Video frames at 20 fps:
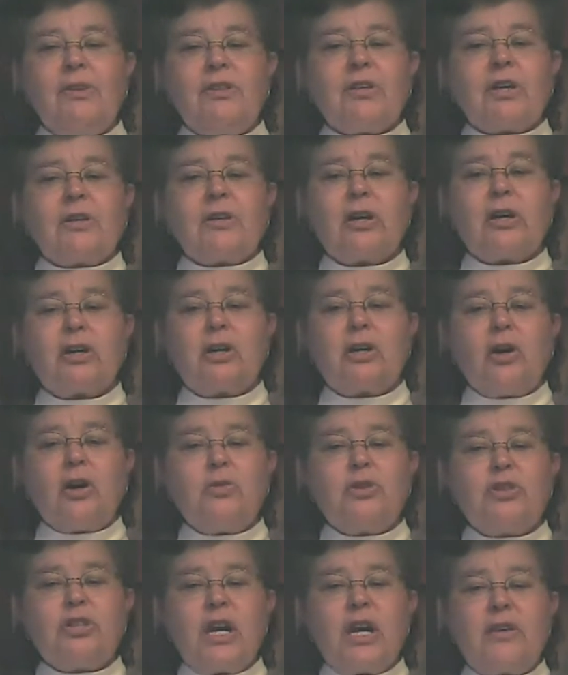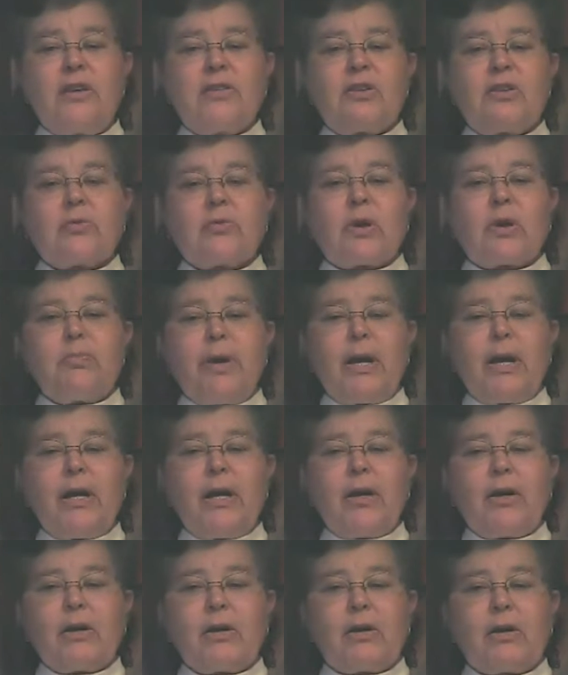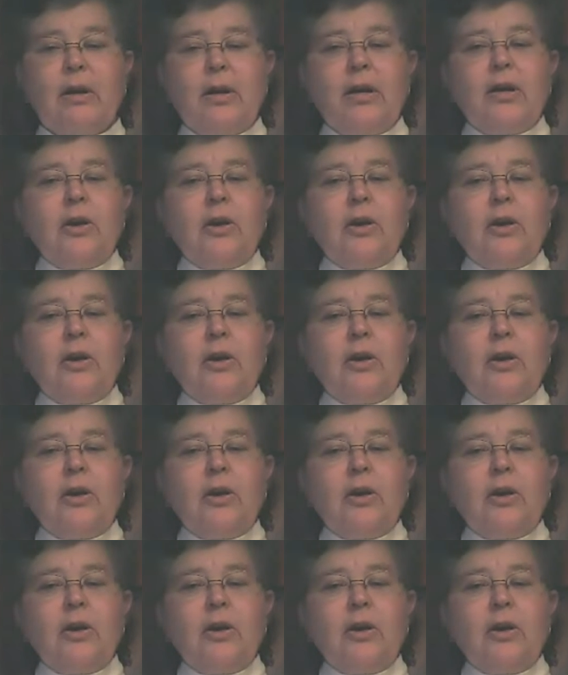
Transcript: to negotiate the repair